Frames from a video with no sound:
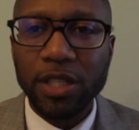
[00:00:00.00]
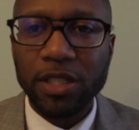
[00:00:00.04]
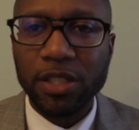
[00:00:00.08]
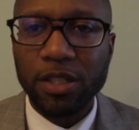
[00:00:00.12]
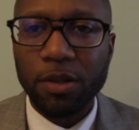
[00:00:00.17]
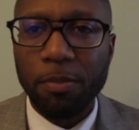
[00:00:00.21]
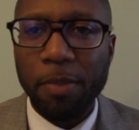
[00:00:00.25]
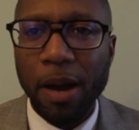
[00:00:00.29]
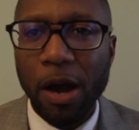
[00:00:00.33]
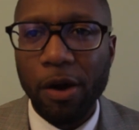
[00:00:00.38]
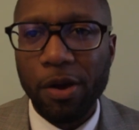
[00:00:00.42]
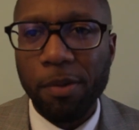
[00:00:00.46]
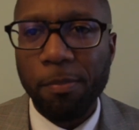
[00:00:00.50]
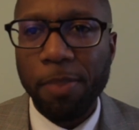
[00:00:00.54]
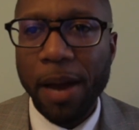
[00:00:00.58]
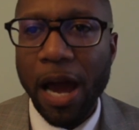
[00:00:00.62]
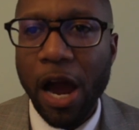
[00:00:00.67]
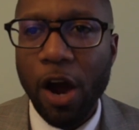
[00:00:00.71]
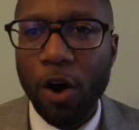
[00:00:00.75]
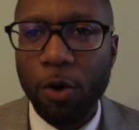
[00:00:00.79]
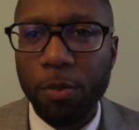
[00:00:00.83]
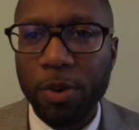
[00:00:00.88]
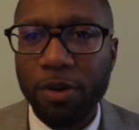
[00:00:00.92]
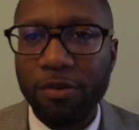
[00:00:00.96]
This is about
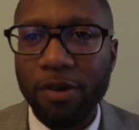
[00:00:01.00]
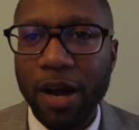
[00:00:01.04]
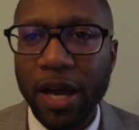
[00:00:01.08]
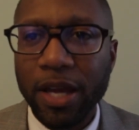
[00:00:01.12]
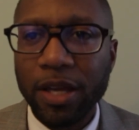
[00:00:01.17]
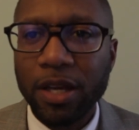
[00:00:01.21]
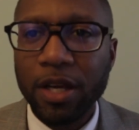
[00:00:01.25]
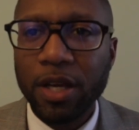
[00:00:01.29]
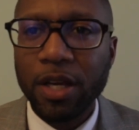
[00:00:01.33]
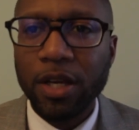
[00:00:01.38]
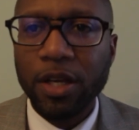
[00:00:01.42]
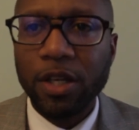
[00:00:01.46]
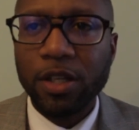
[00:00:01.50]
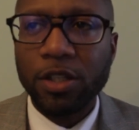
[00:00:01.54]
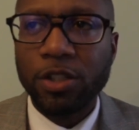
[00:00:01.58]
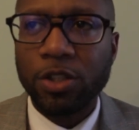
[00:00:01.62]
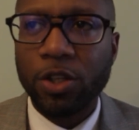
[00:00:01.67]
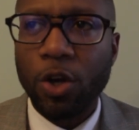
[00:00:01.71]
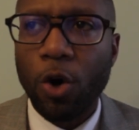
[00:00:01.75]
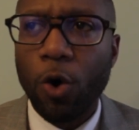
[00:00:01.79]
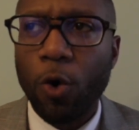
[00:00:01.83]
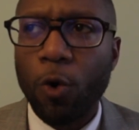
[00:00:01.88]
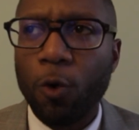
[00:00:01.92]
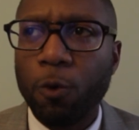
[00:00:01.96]
empowerment, right?
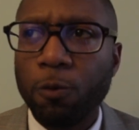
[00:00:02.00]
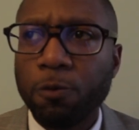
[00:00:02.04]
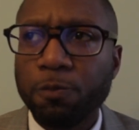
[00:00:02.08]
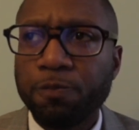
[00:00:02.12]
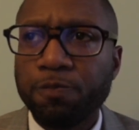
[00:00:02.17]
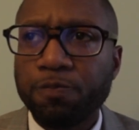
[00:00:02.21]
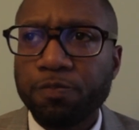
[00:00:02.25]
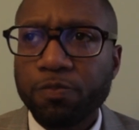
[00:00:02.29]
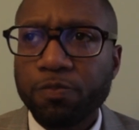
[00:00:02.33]
So